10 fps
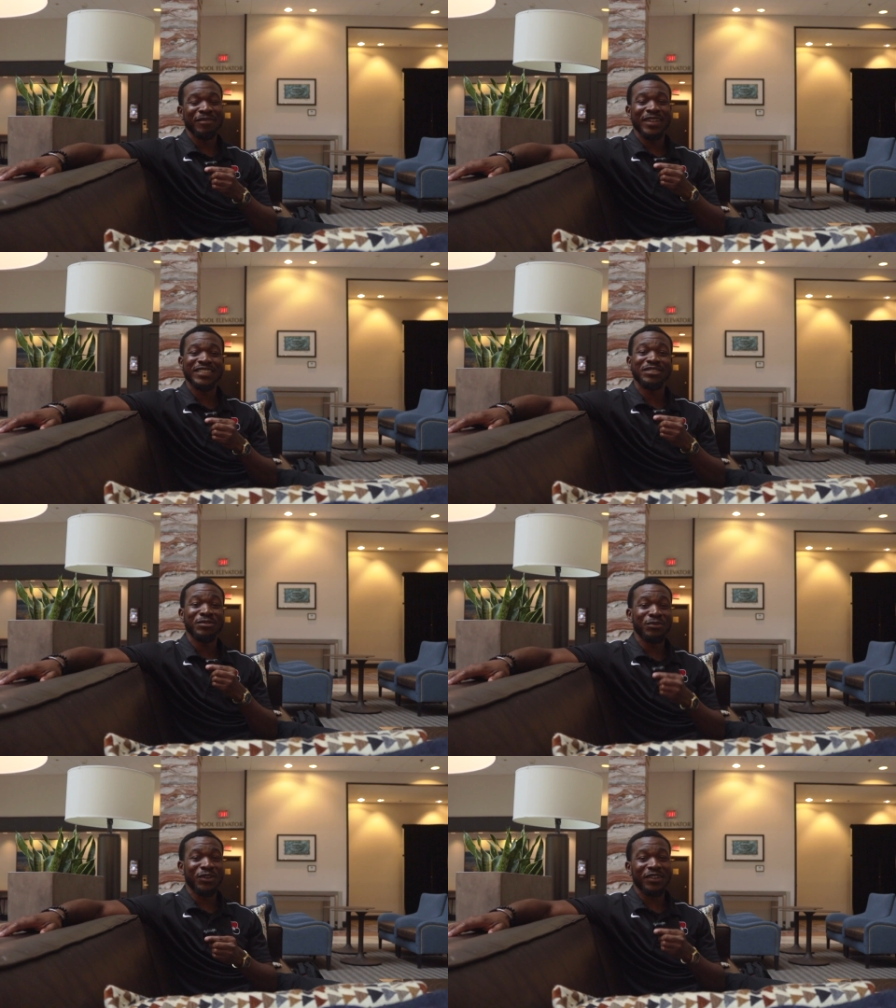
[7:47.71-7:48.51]
Make sure
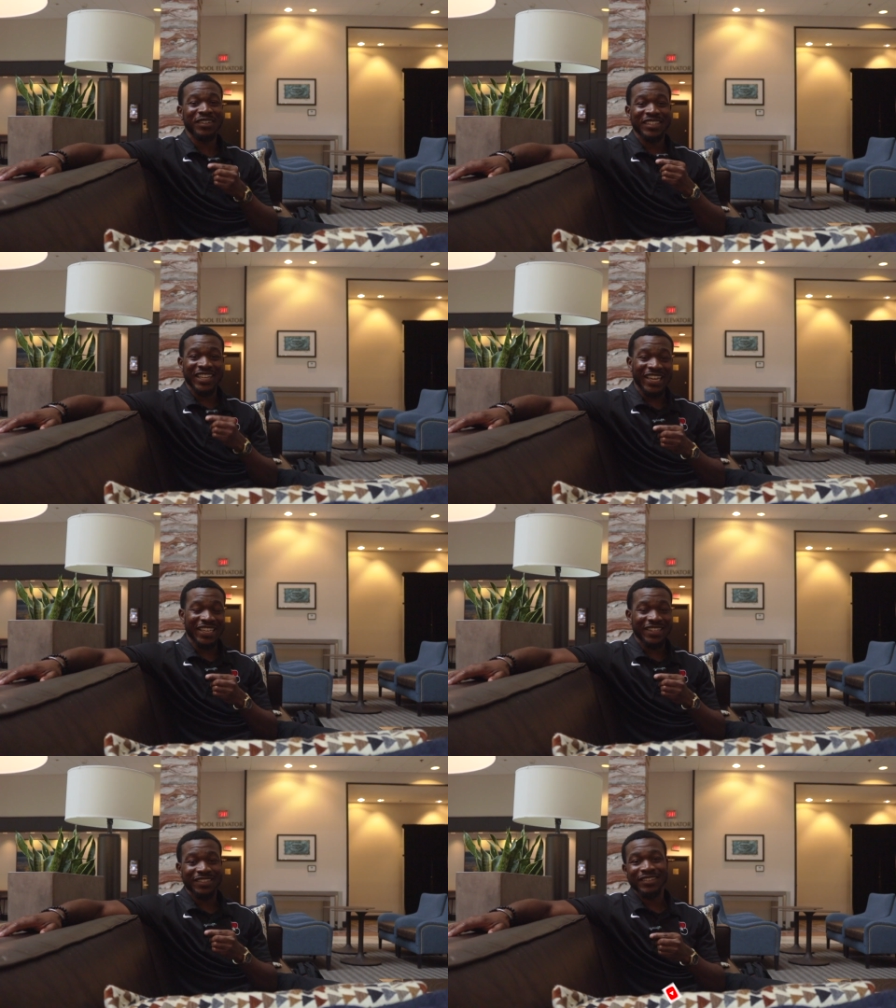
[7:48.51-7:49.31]
you all
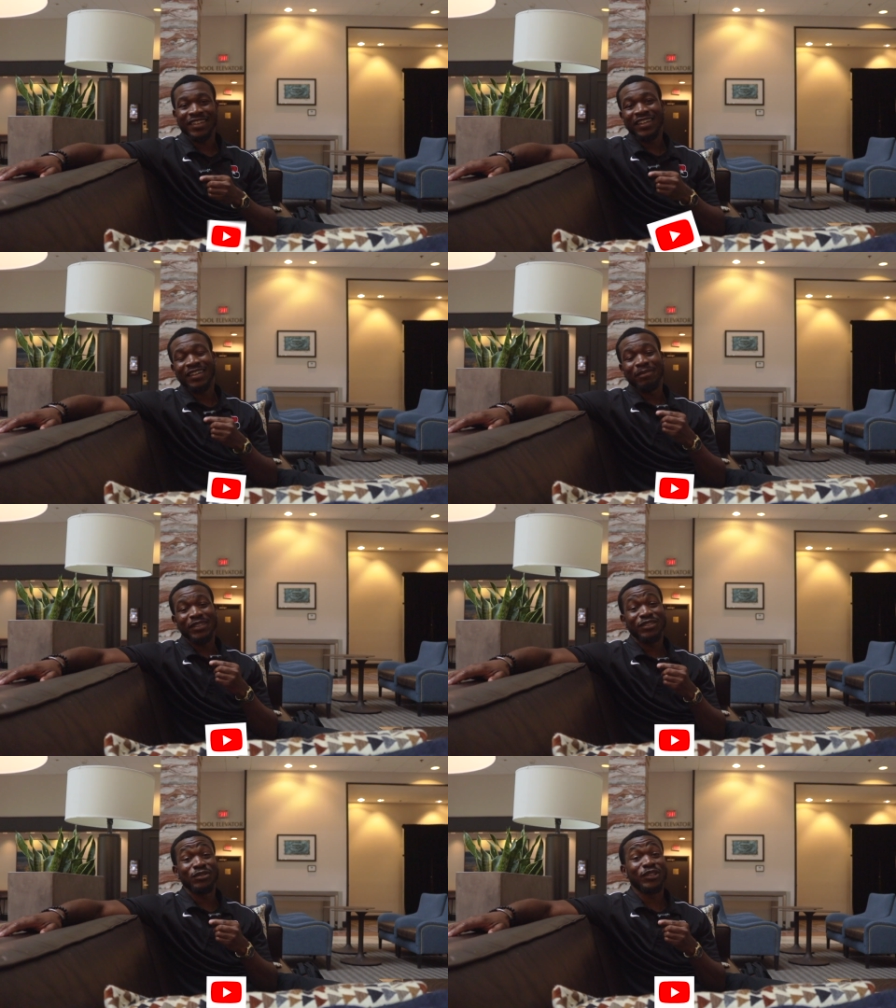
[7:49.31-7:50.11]
like,
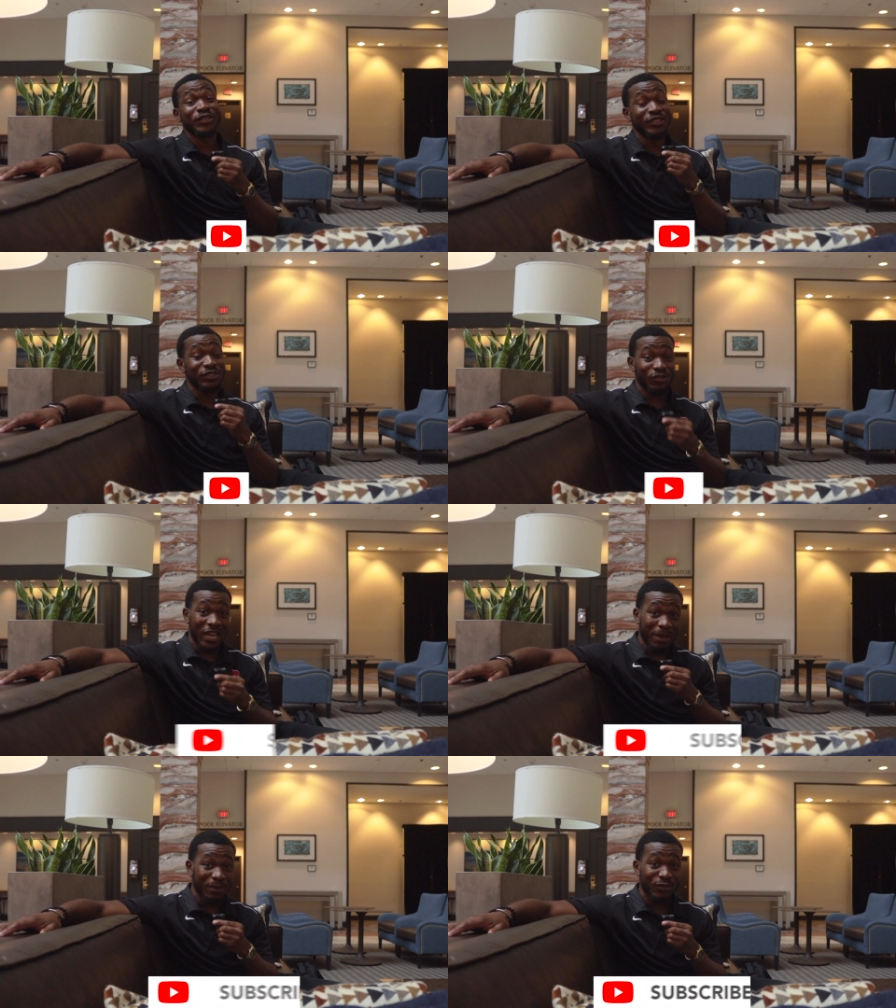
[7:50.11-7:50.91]
make sure you all
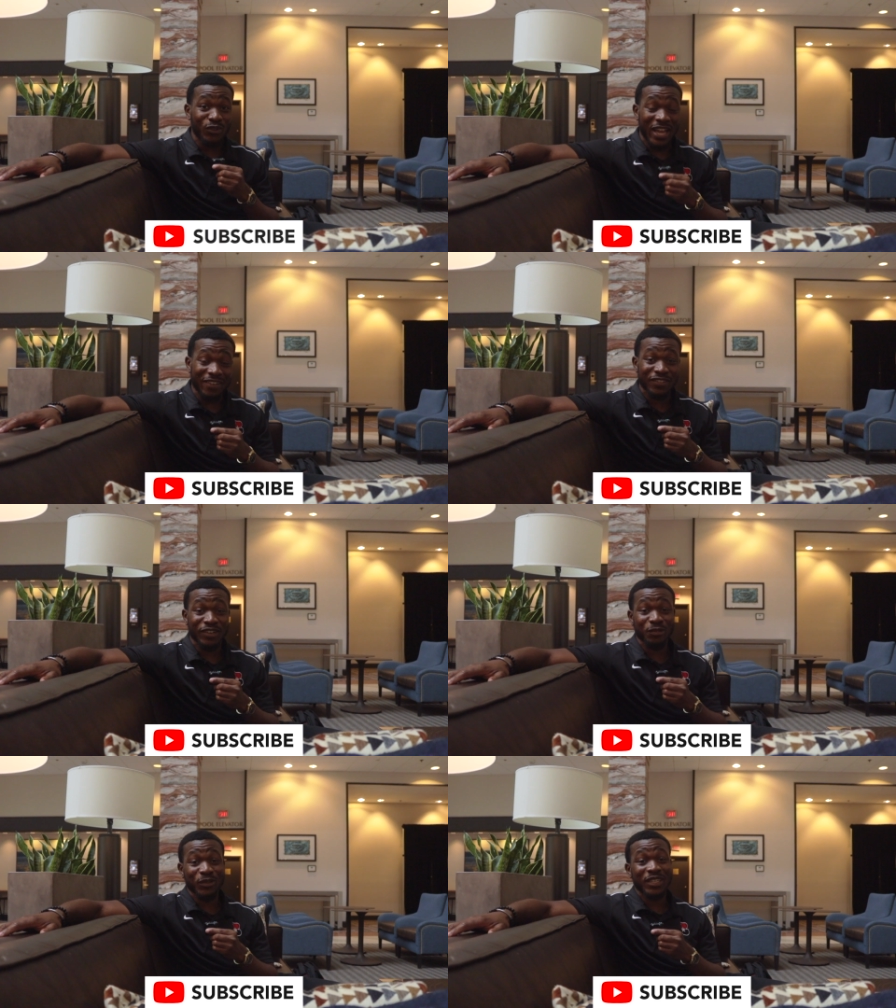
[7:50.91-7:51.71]
subscribe if you haven't
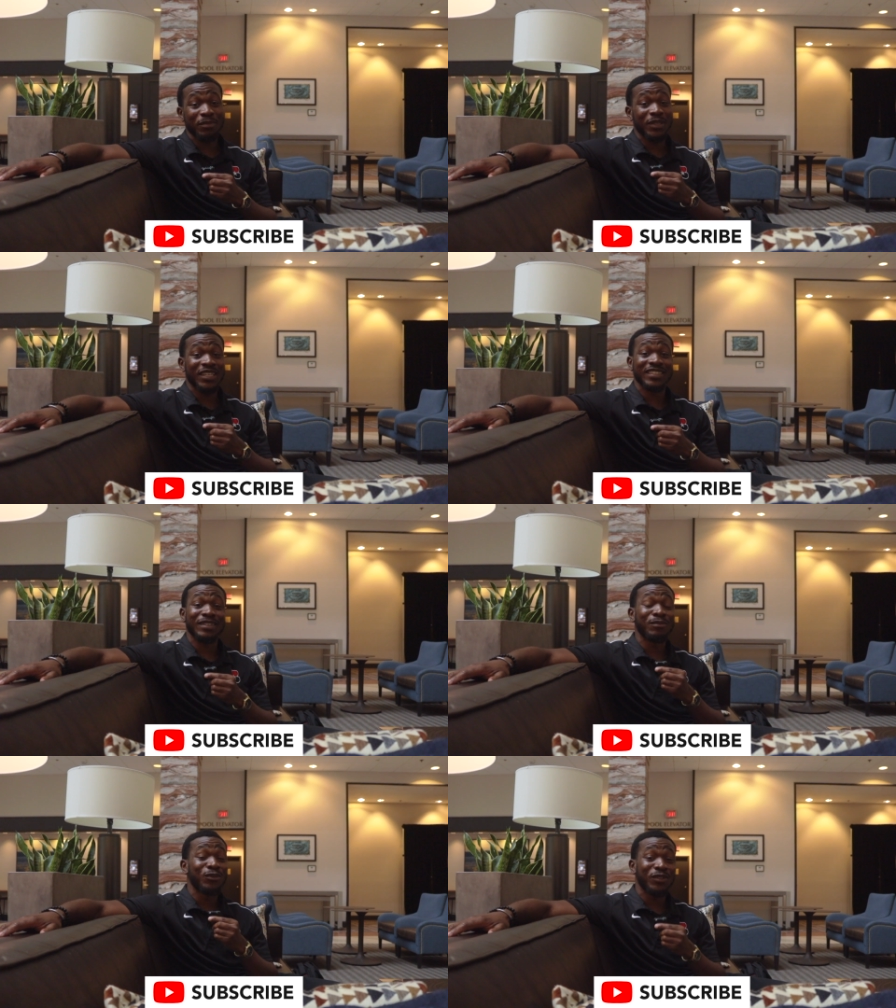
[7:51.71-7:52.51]
already, because
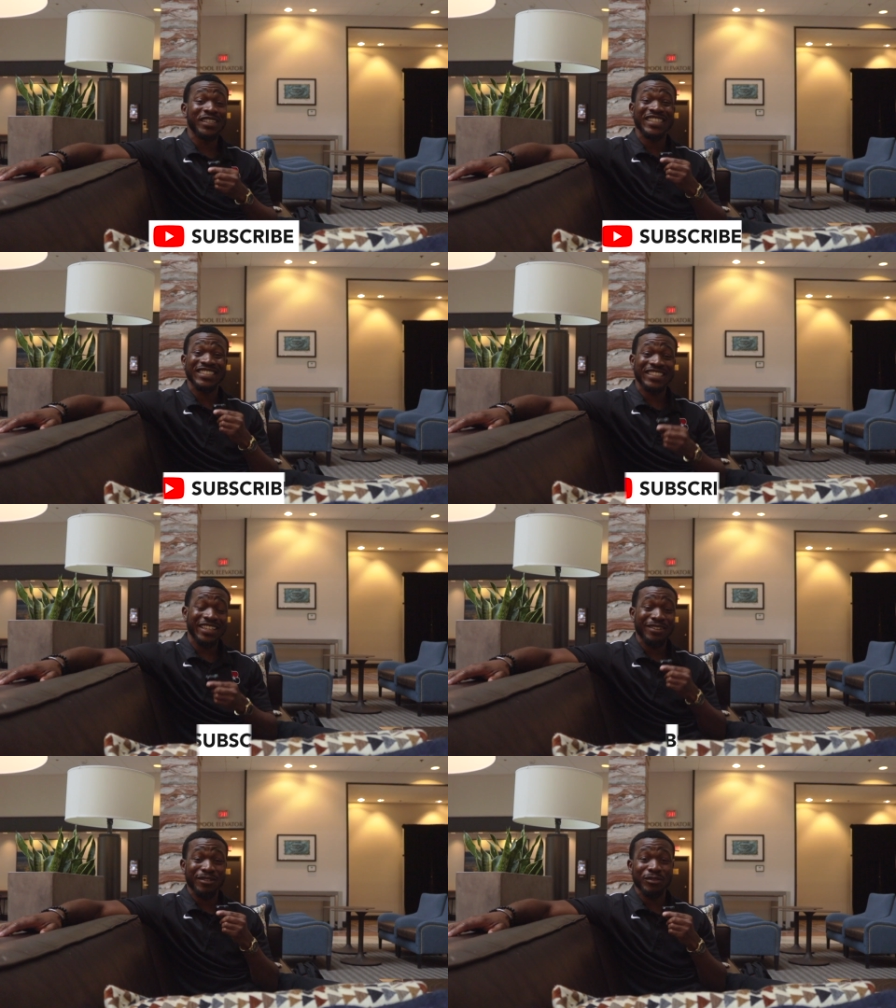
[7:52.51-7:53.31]
I'm going to
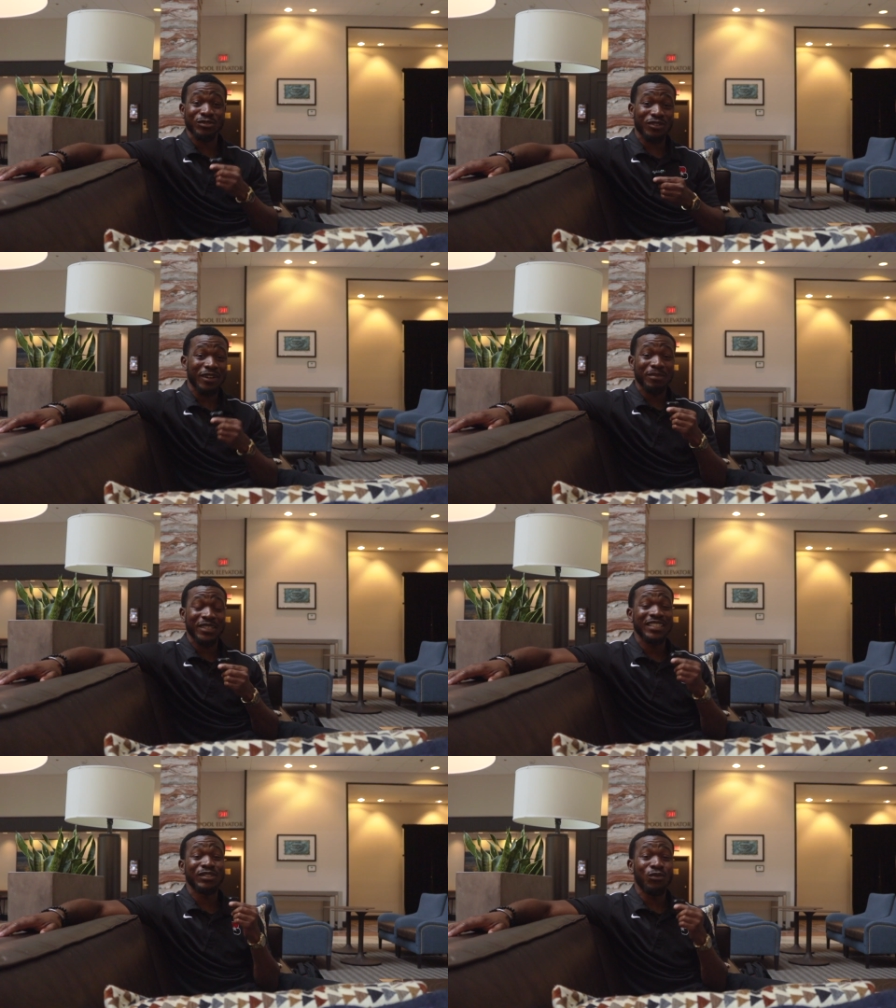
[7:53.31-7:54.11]
continue to drop
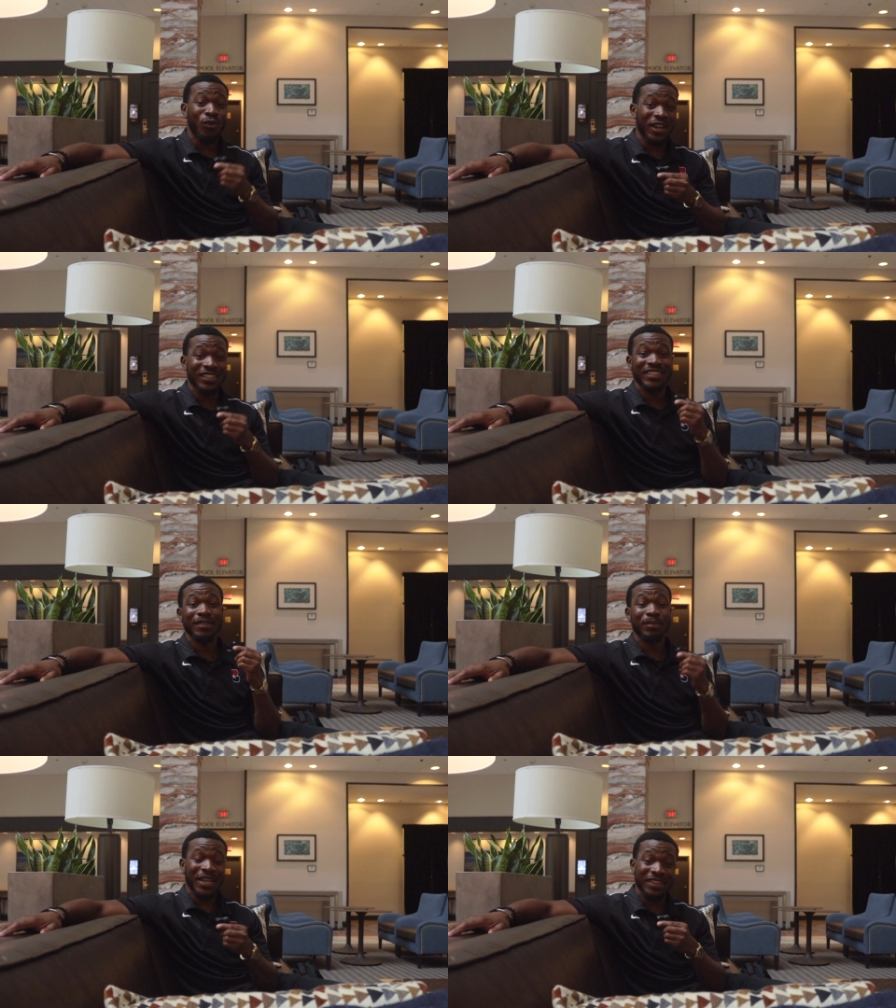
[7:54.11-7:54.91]
these quality
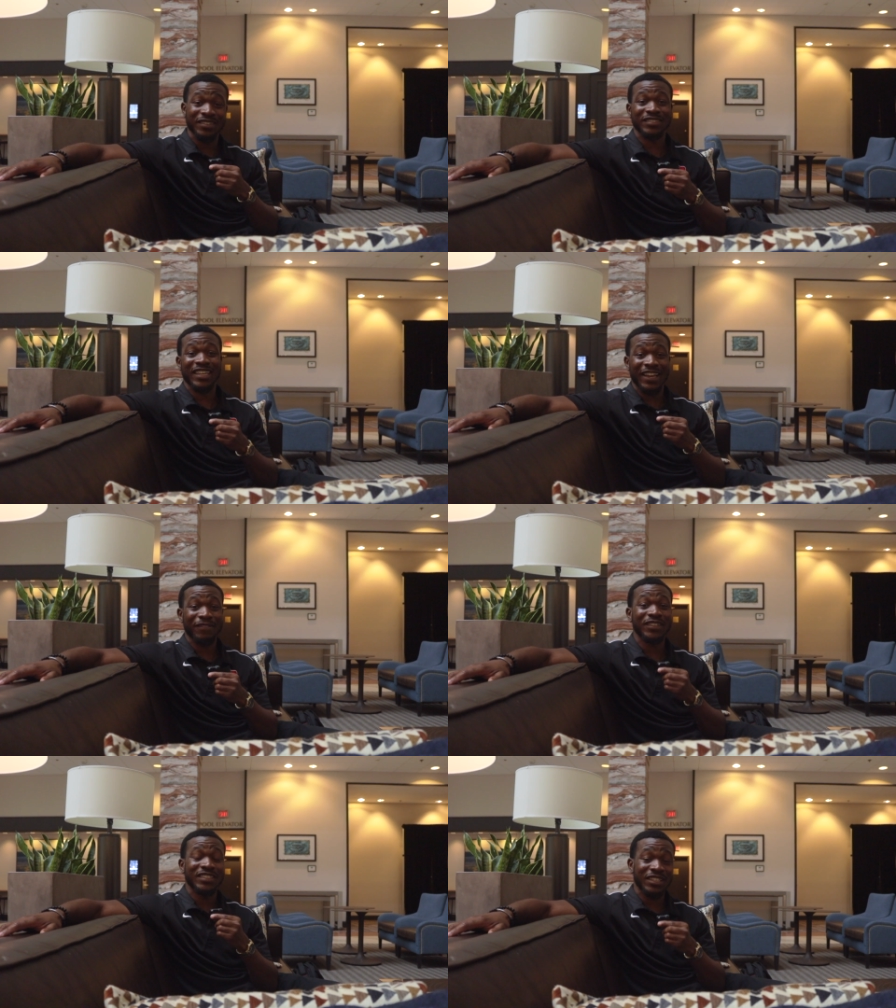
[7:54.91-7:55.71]
bangers
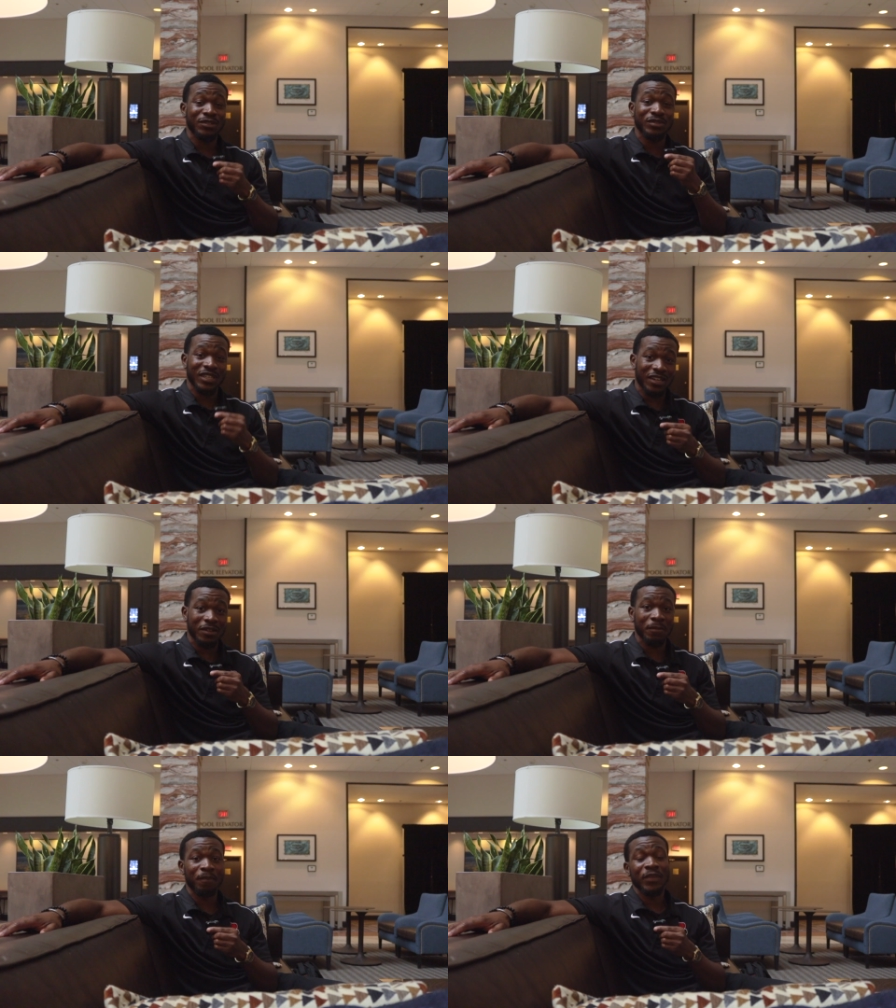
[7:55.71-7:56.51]
every single
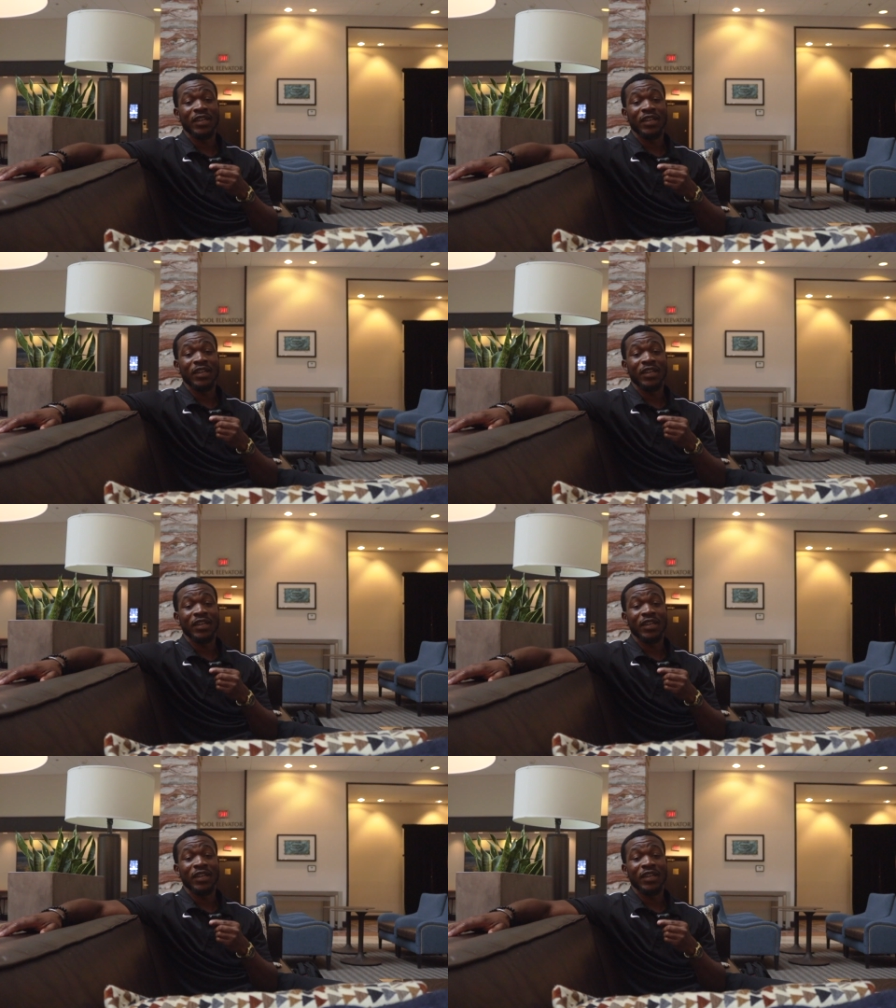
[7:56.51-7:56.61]
time.